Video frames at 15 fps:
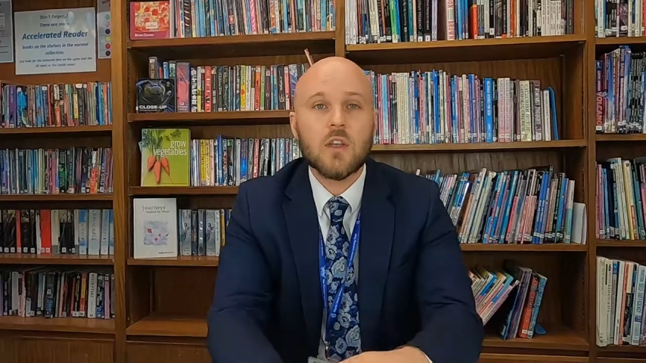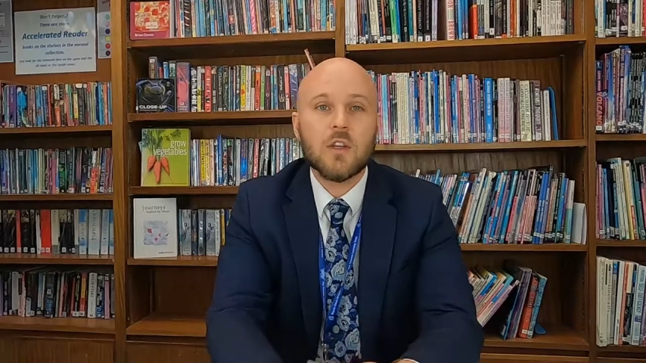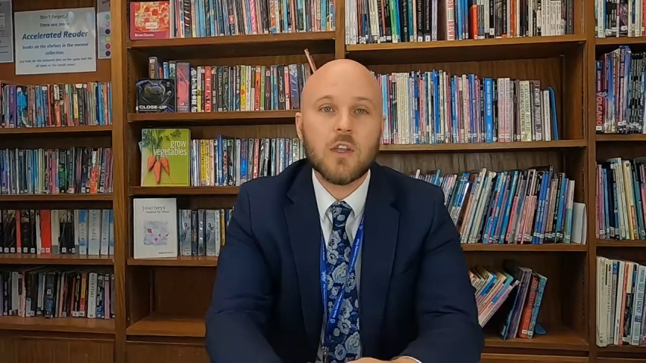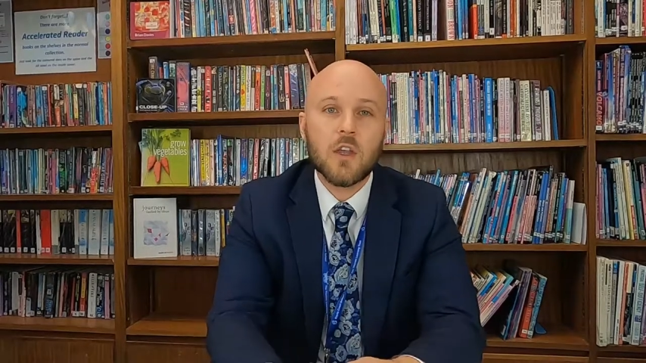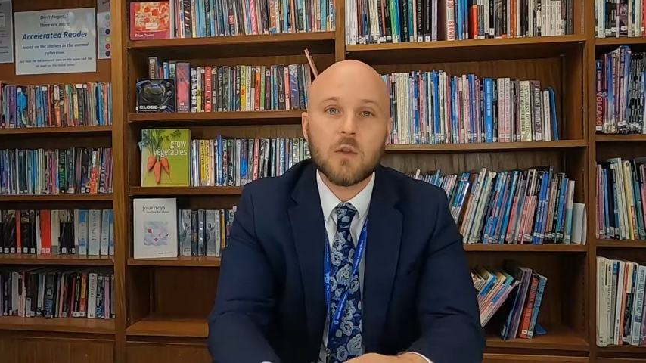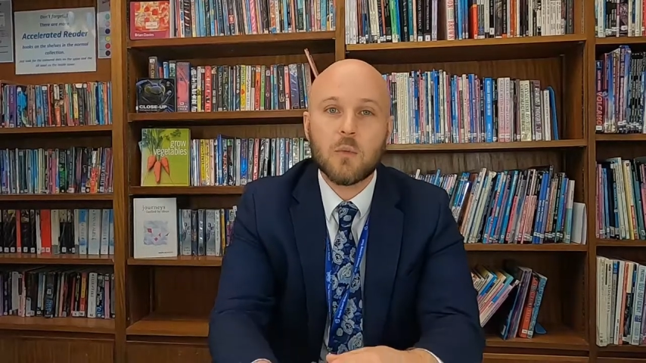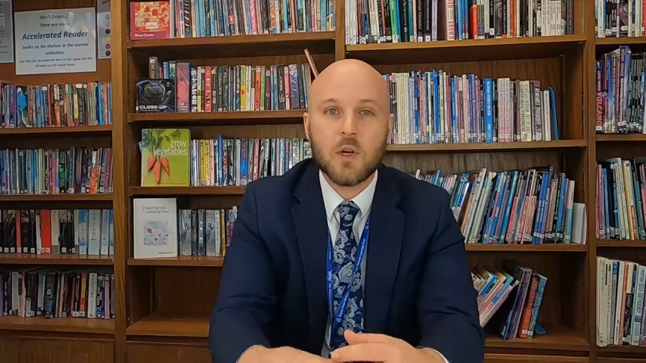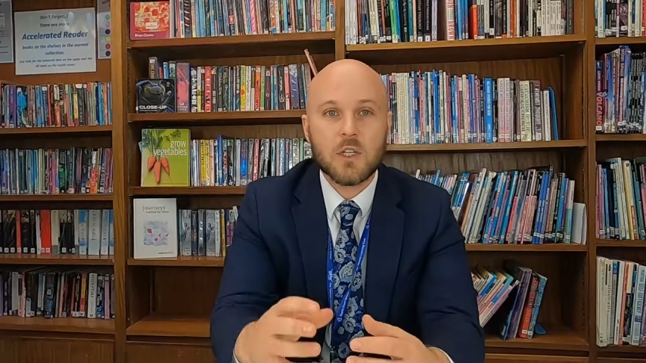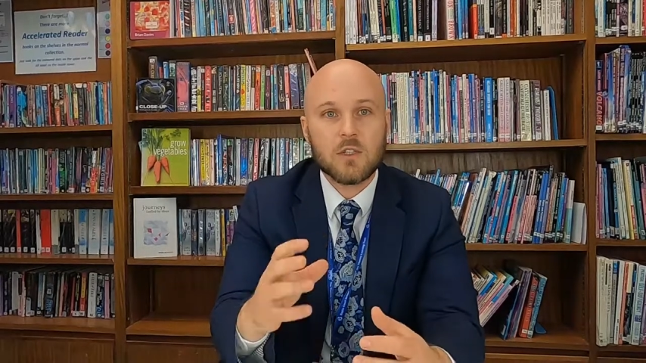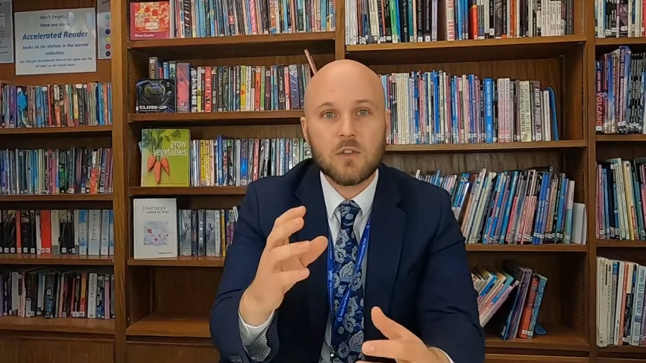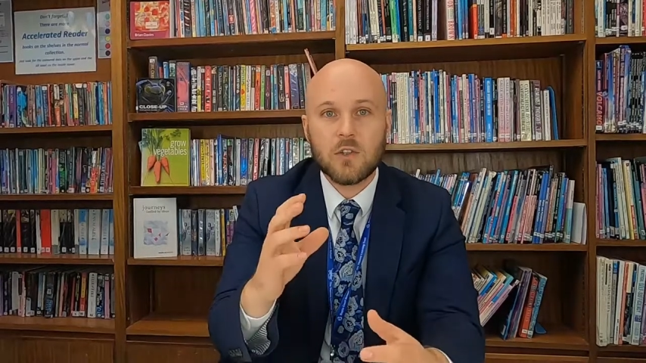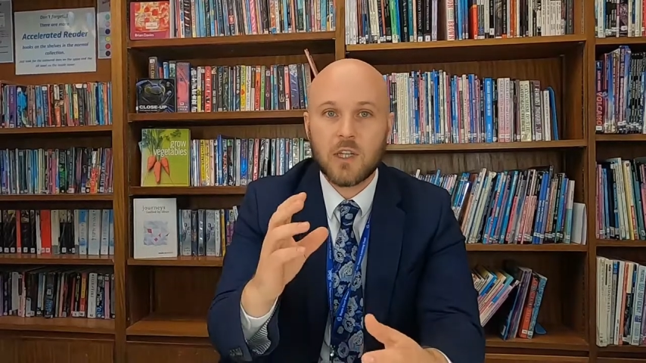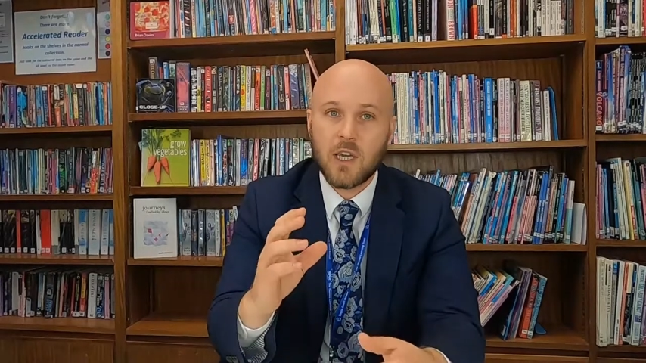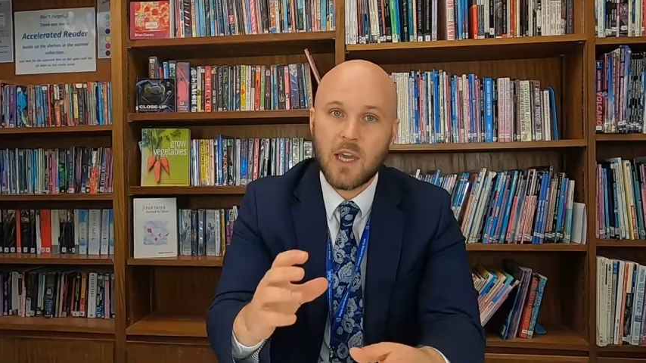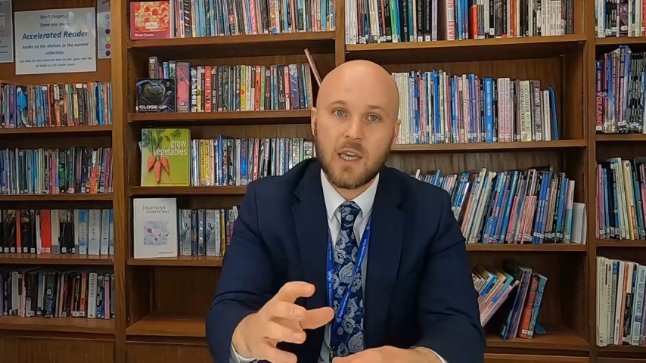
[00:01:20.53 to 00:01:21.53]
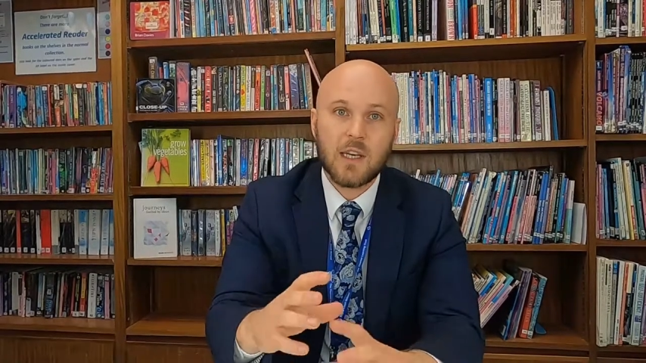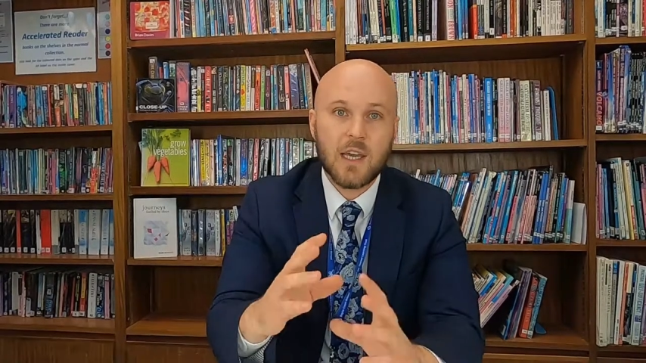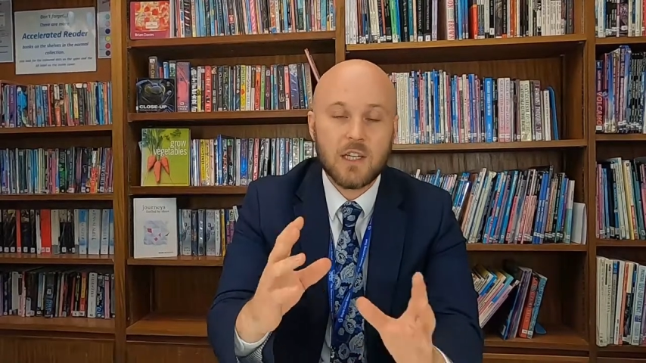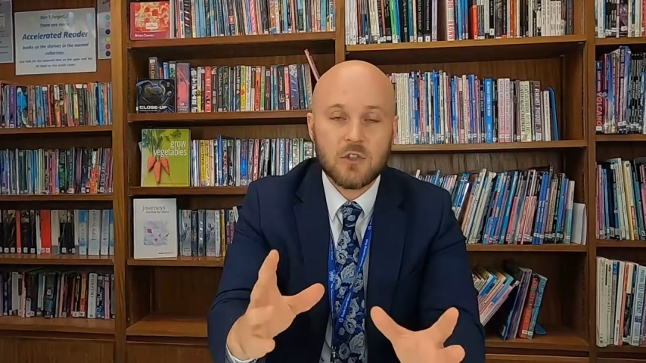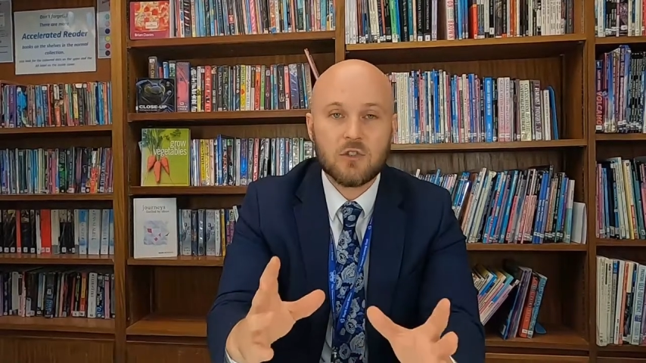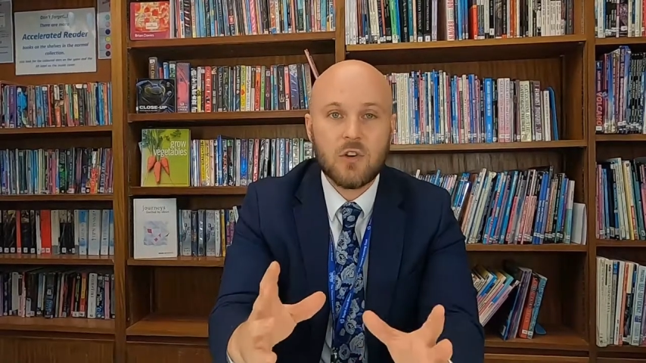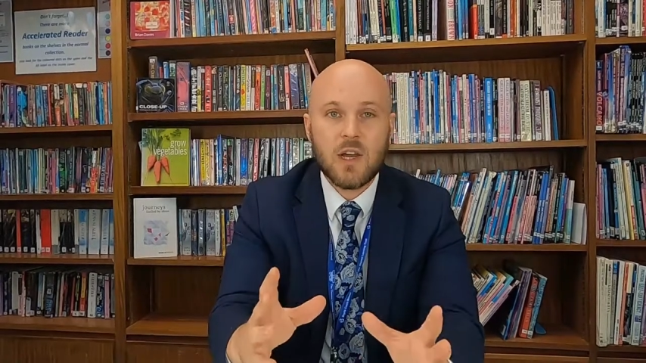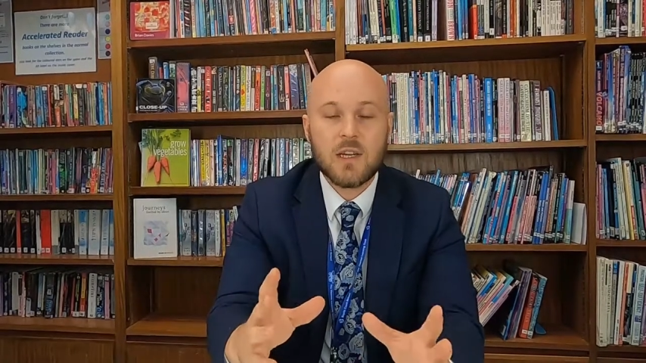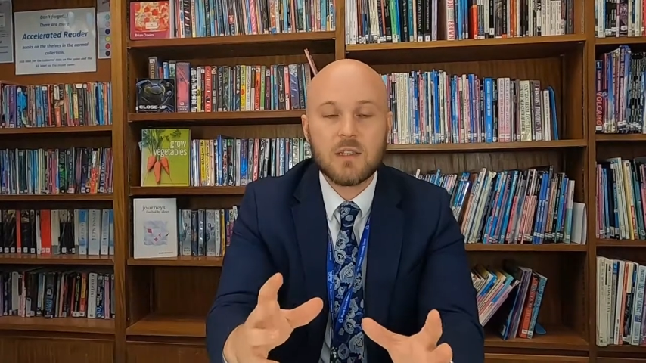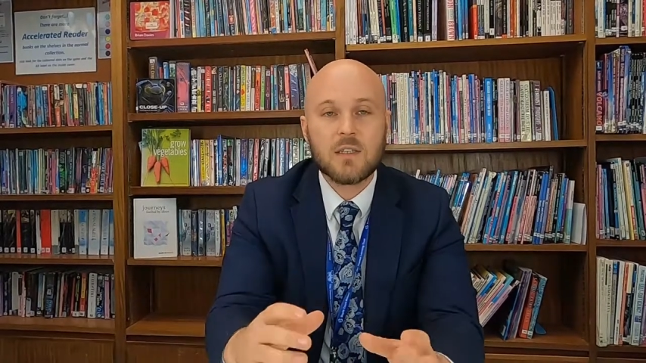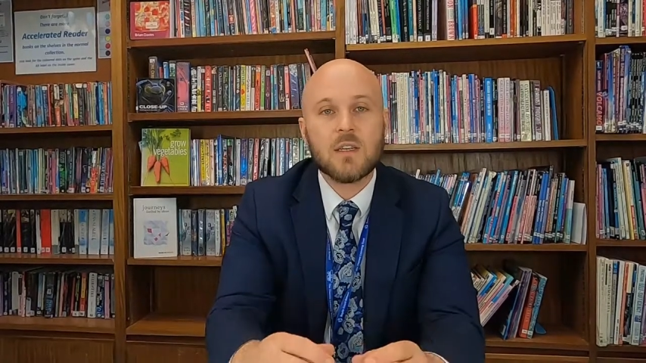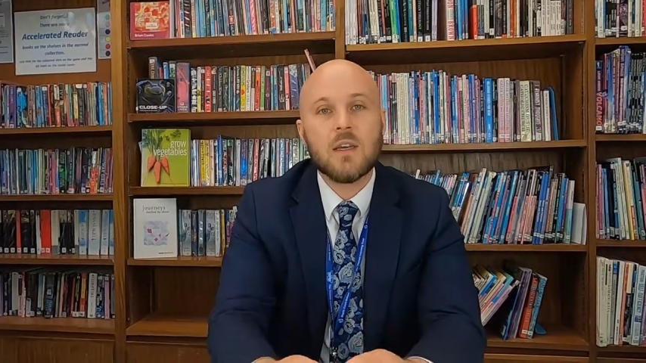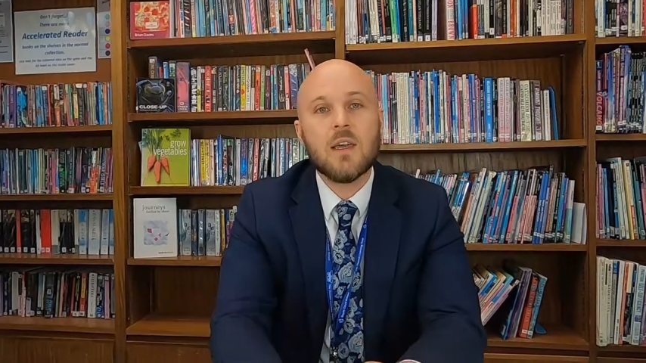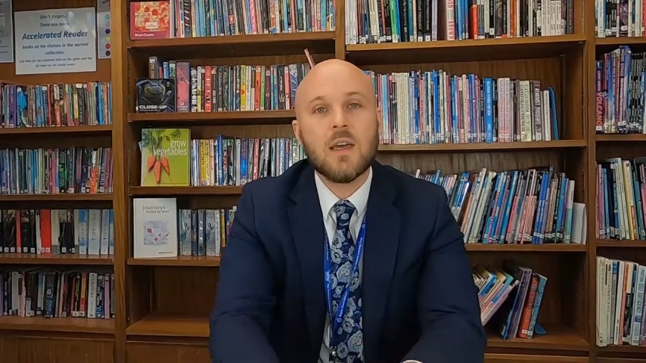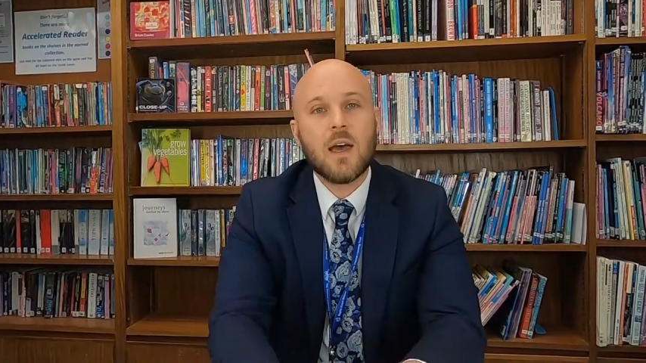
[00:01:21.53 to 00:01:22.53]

The other one is looking at an extract.